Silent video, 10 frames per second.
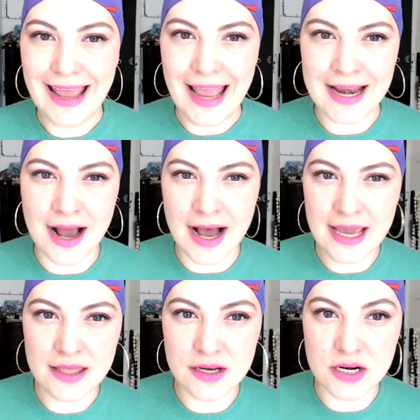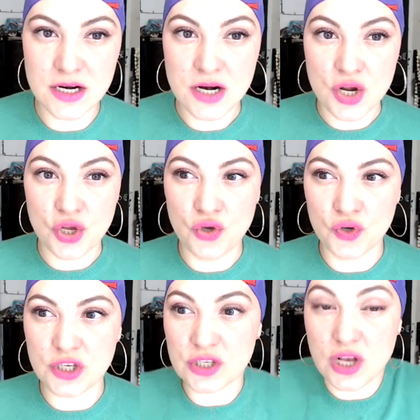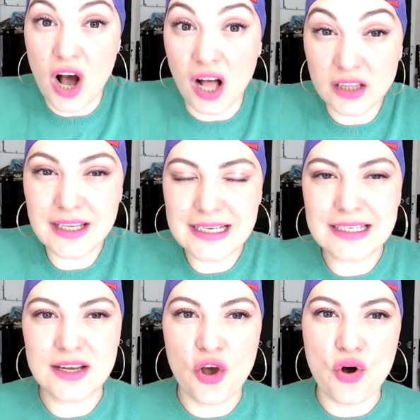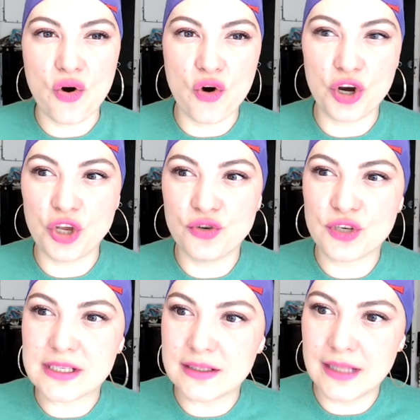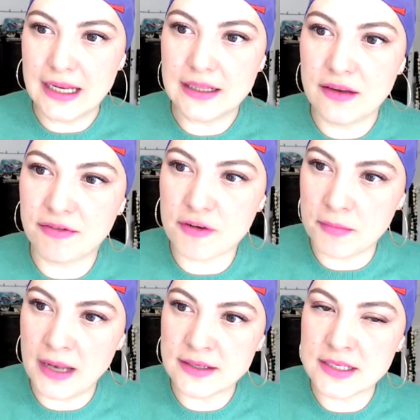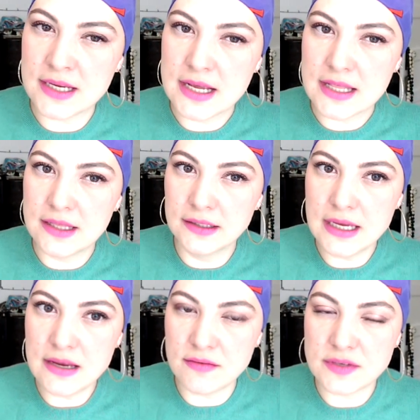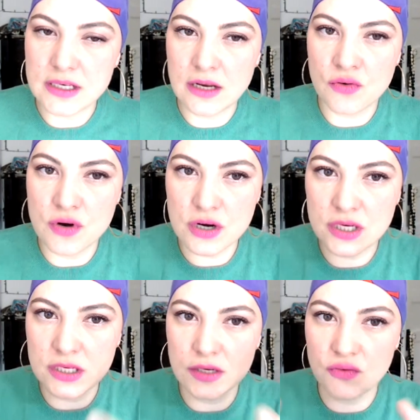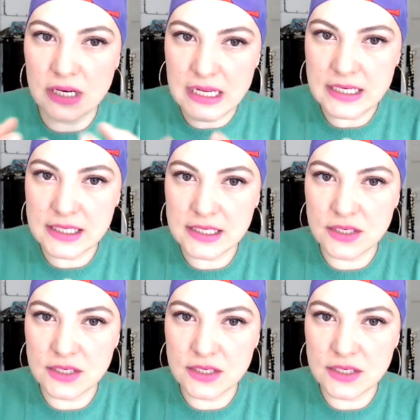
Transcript: and either you scald it or you slightly ferment the leaves in order to release,